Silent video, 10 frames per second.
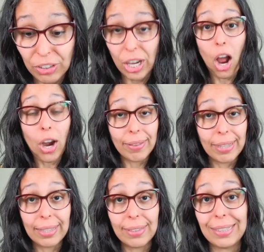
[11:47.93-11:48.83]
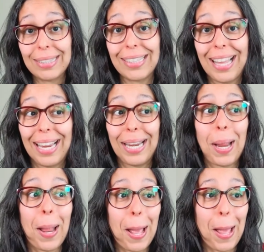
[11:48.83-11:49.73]
there are things i
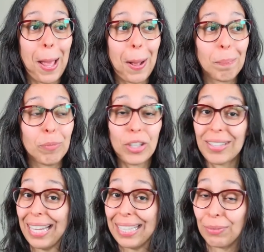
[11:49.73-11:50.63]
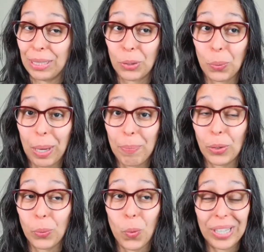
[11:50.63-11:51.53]
dislike um, just like the
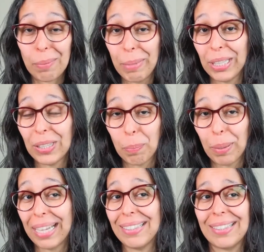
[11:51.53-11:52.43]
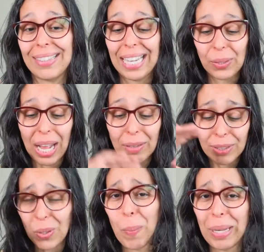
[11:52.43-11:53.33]
scrum.org and many other places that you have
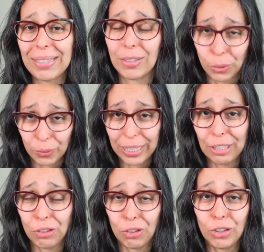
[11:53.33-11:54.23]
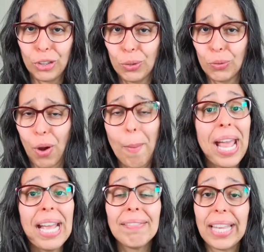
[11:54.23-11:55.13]
so many certifications to choose from
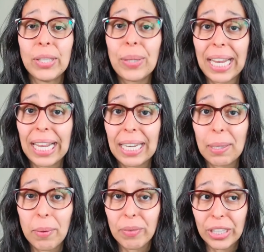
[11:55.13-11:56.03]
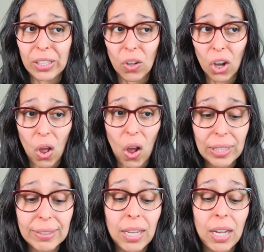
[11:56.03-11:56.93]
that you can feel
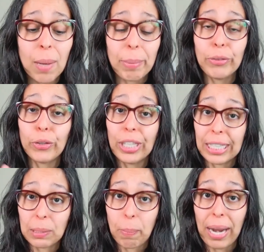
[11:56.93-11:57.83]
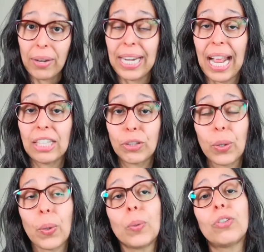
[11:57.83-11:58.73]
lost but if you're an aspiring agile
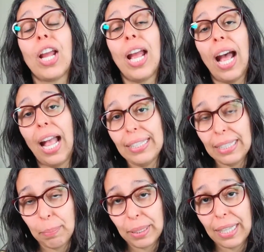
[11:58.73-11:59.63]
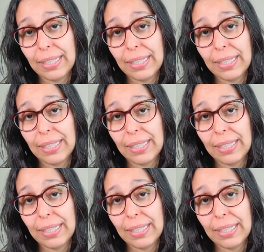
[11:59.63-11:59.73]
coach ICP